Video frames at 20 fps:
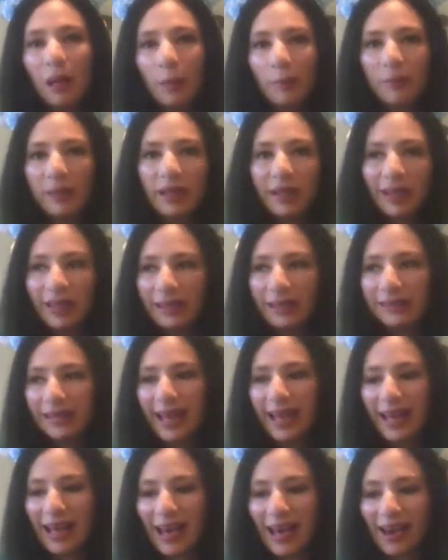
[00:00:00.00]
because I
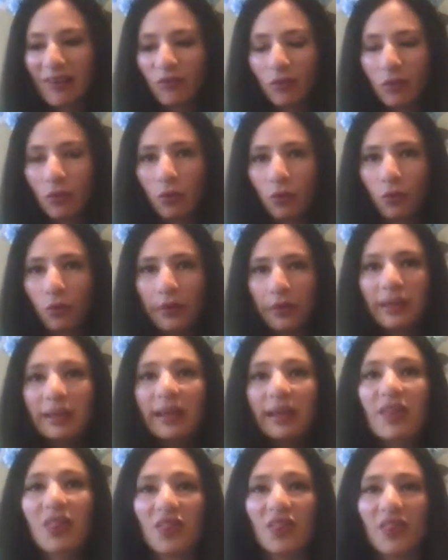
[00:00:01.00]
have
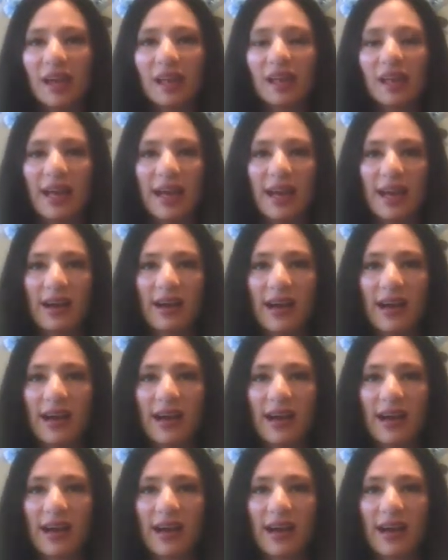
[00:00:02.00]
really thick hair,